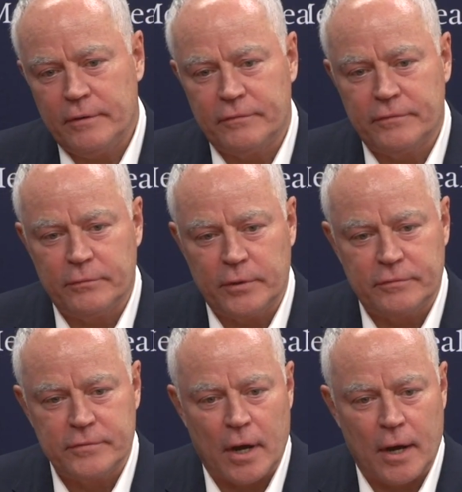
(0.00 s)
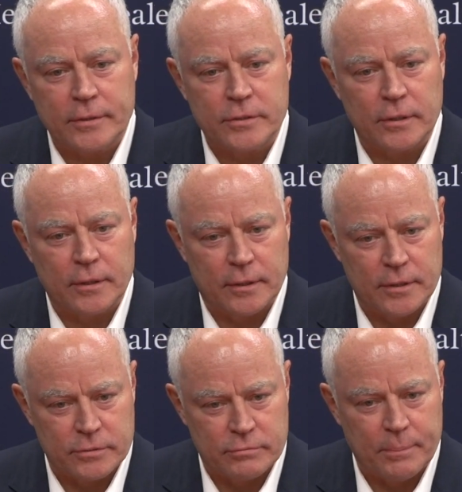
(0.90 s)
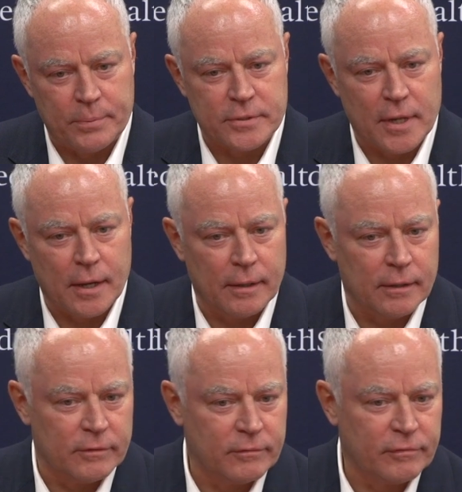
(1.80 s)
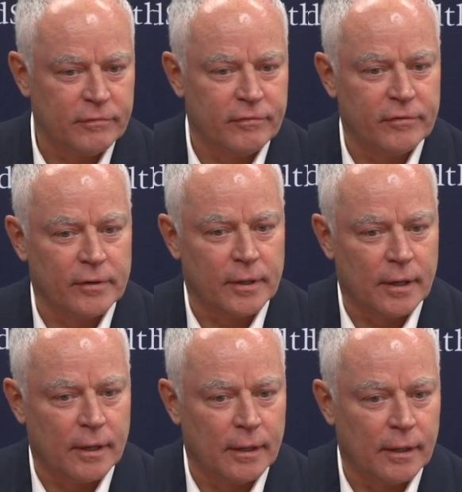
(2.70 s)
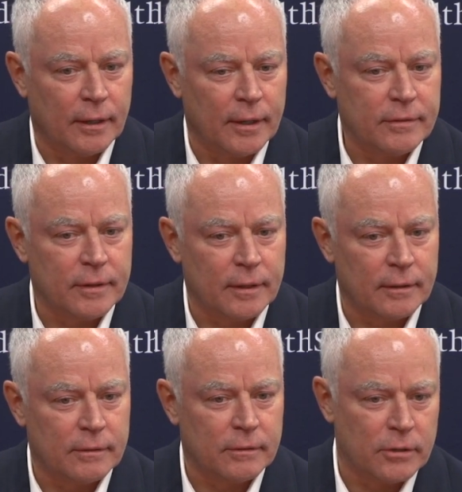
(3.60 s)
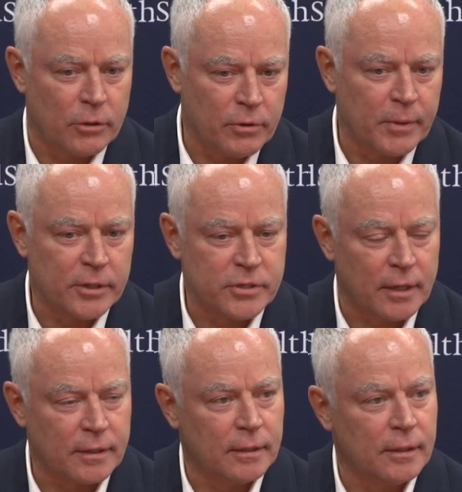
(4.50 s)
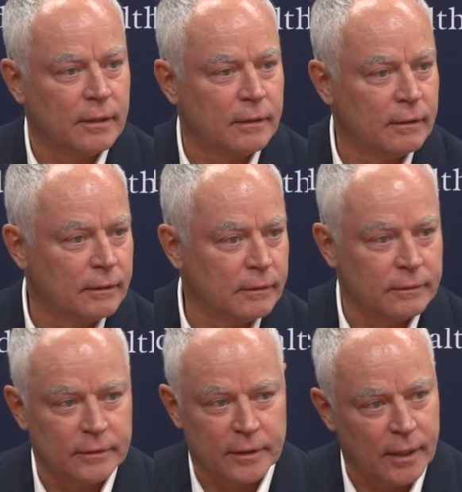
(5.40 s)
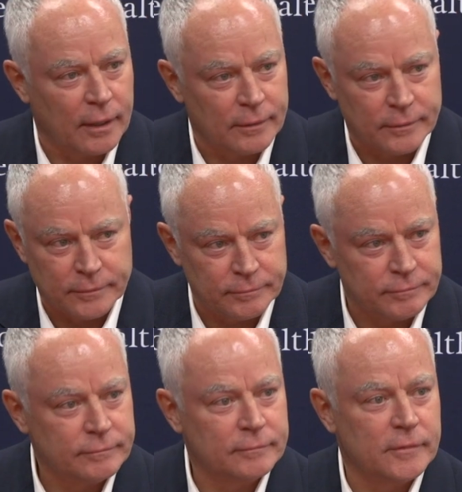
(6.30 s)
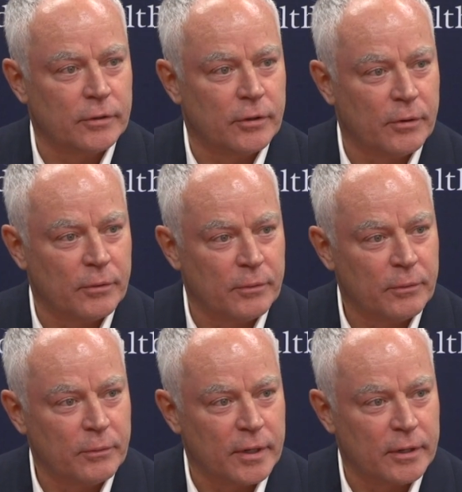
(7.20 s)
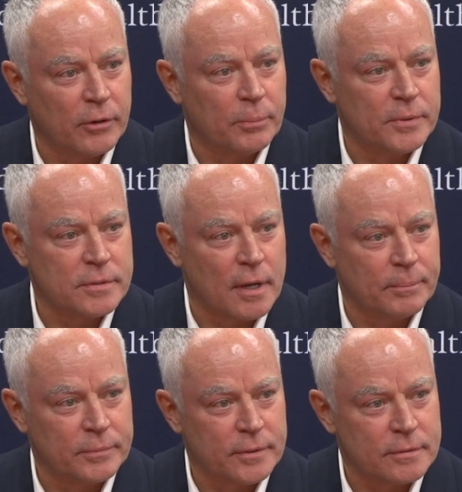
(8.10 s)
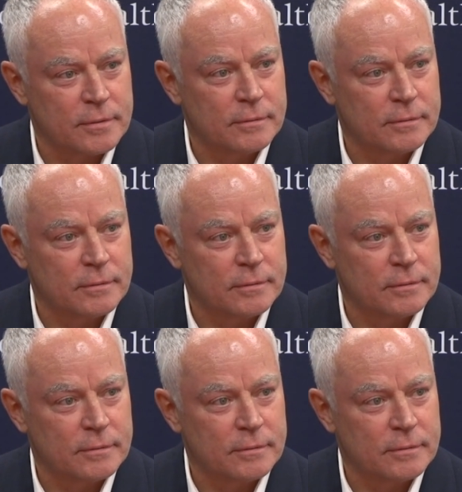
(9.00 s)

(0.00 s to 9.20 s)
him? We've talked to his representative. I think, we might check in here again, when it opens up to